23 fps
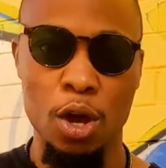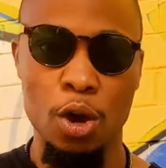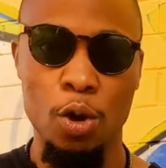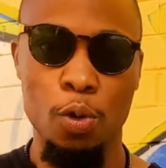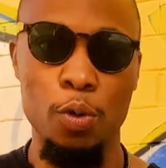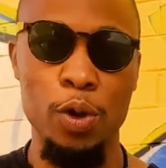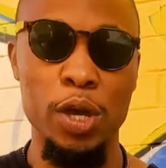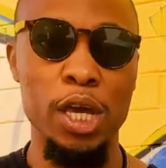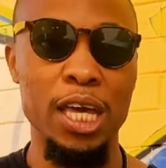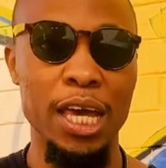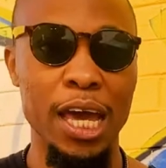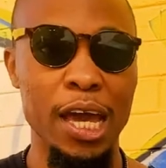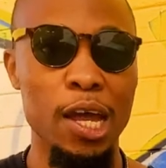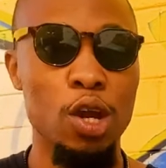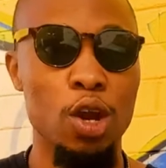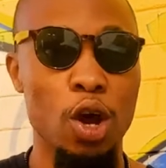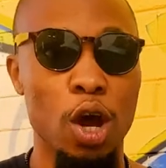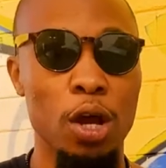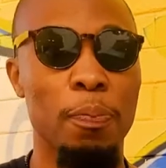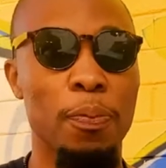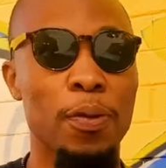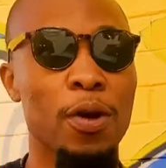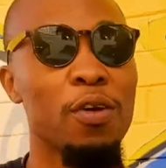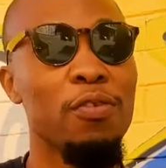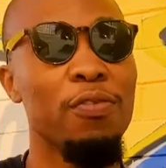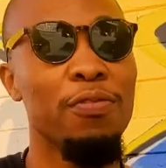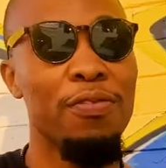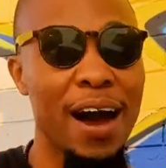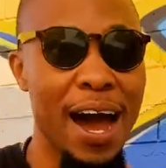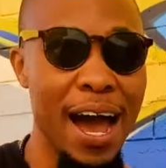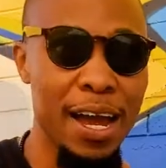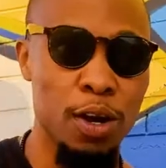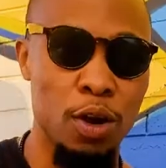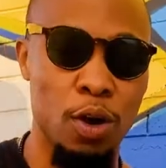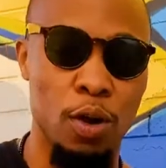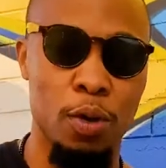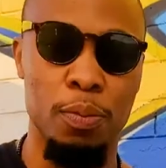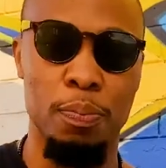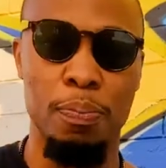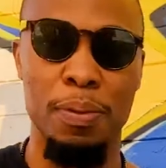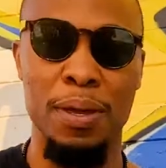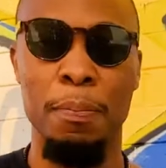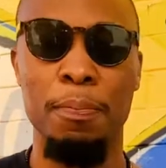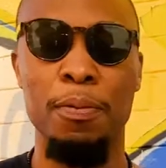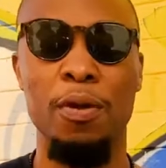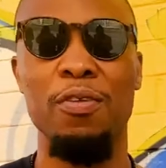we cannot provide or
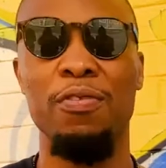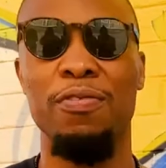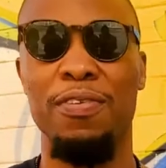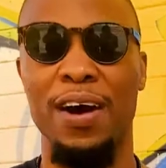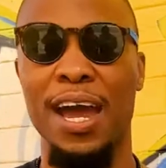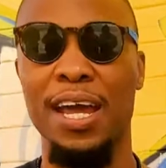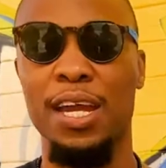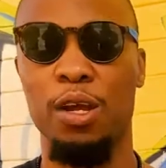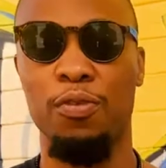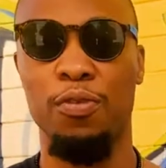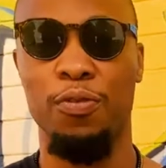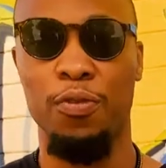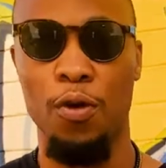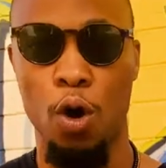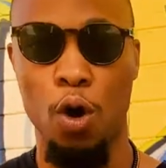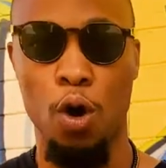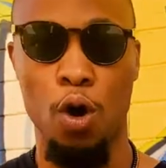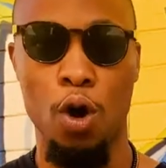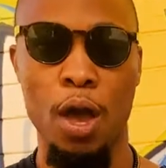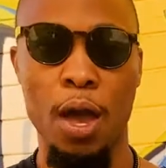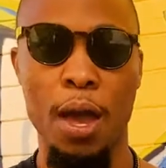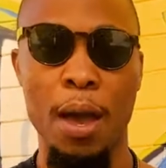be provided for.